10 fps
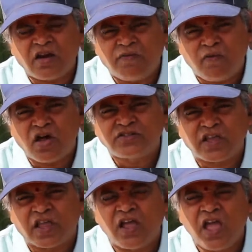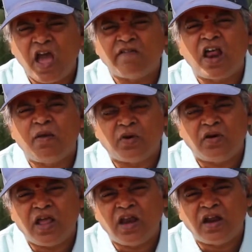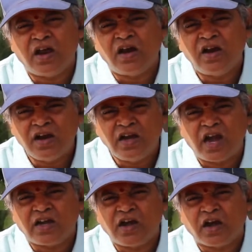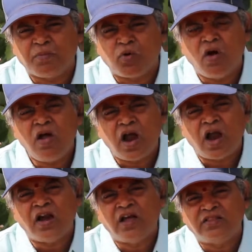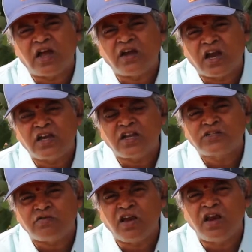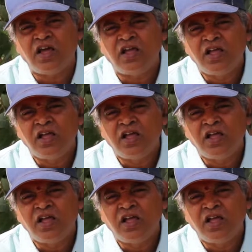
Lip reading: flossing available in dental depot, and that dentist will